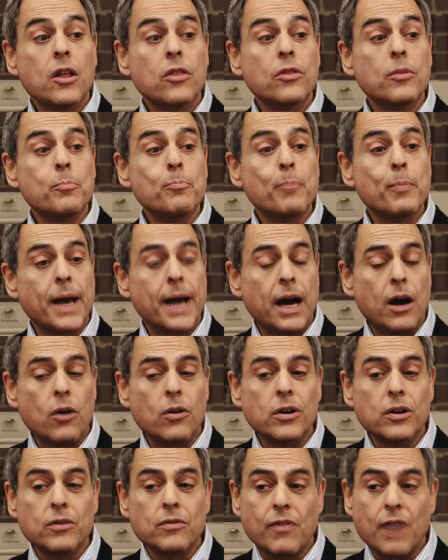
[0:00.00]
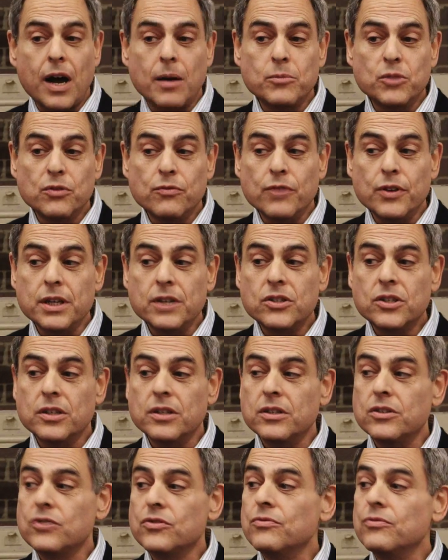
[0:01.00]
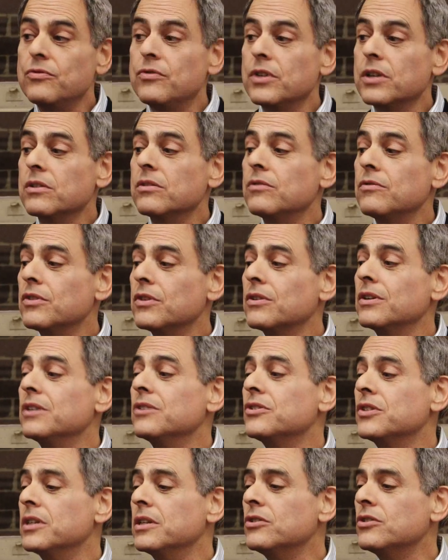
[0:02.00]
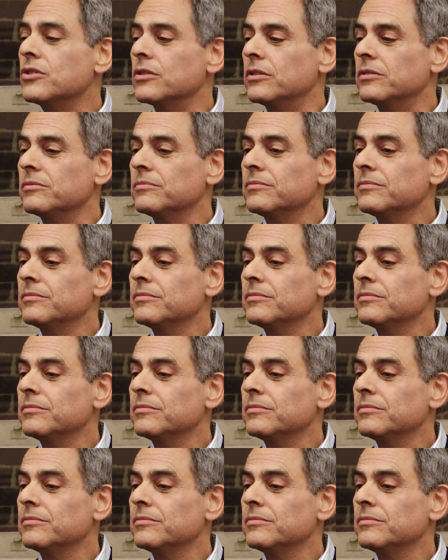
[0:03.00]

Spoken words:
The power of observation is very, very essential.